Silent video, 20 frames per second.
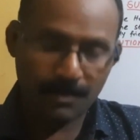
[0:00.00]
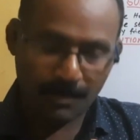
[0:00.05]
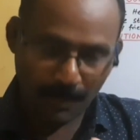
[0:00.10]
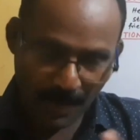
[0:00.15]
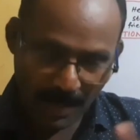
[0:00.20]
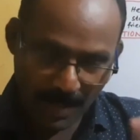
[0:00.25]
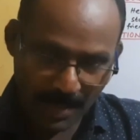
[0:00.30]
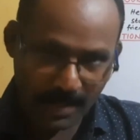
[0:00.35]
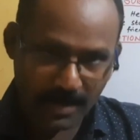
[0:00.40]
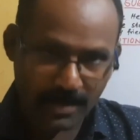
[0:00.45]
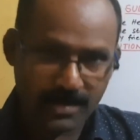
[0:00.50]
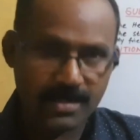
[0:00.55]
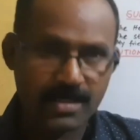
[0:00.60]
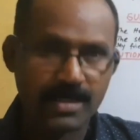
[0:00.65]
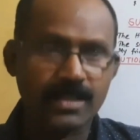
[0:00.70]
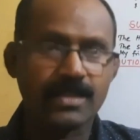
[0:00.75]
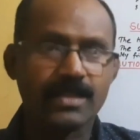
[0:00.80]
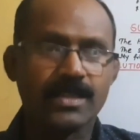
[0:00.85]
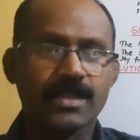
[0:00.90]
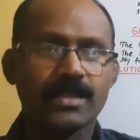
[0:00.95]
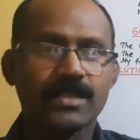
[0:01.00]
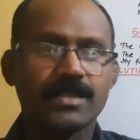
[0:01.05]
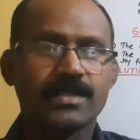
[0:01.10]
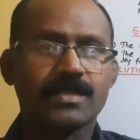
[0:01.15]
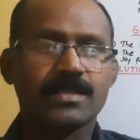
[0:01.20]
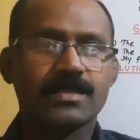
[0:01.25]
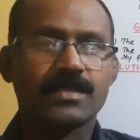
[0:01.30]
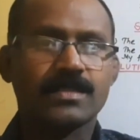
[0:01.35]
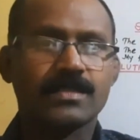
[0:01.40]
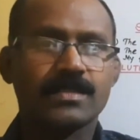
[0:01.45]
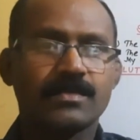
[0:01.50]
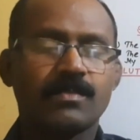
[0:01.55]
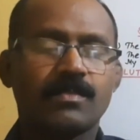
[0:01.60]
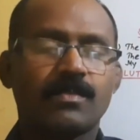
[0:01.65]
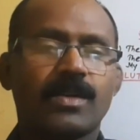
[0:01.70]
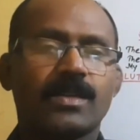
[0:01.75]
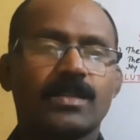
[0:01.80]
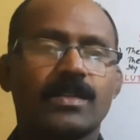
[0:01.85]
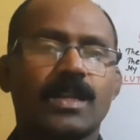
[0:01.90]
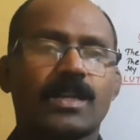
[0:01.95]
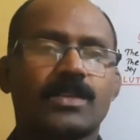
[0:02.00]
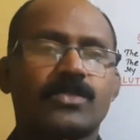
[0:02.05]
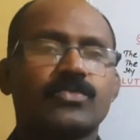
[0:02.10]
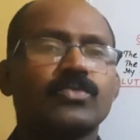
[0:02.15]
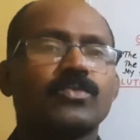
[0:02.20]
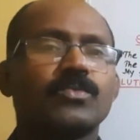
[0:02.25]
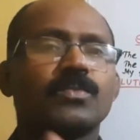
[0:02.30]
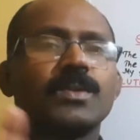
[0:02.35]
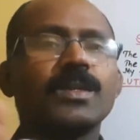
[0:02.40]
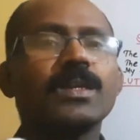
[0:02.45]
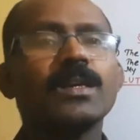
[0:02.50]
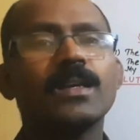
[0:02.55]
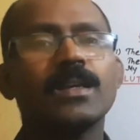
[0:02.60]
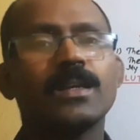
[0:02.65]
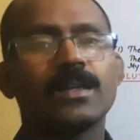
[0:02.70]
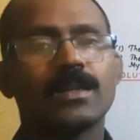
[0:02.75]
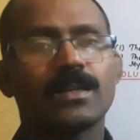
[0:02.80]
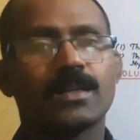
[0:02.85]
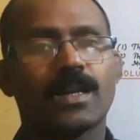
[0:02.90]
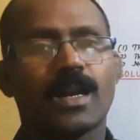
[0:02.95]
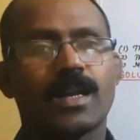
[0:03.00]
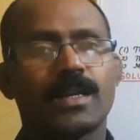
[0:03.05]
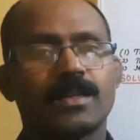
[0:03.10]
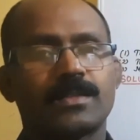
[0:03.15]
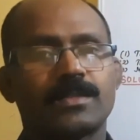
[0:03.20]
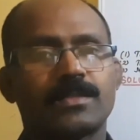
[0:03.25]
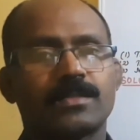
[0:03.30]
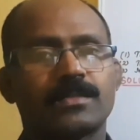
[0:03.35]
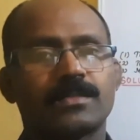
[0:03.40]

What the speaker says: plain sentence, but that should be right.